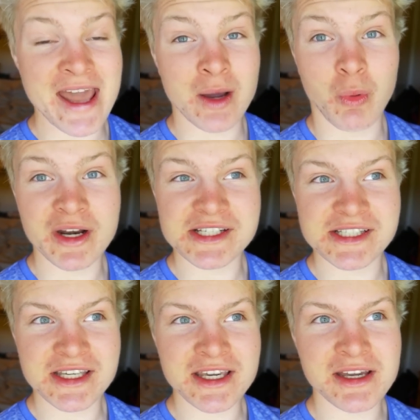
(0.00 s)
And I want to
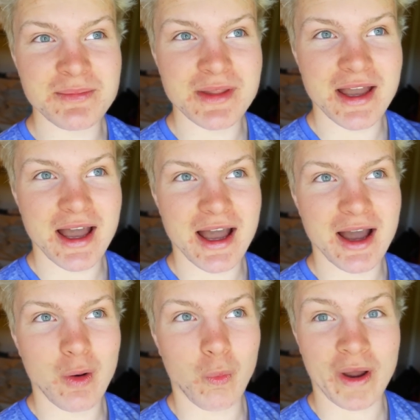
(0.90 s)
see
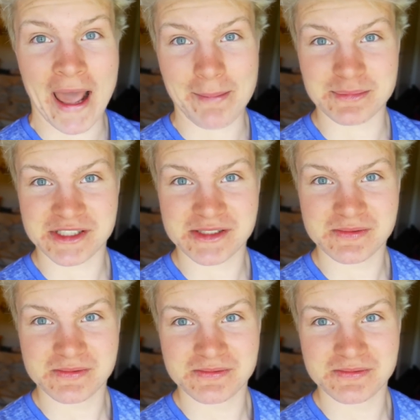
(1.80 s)
what happens.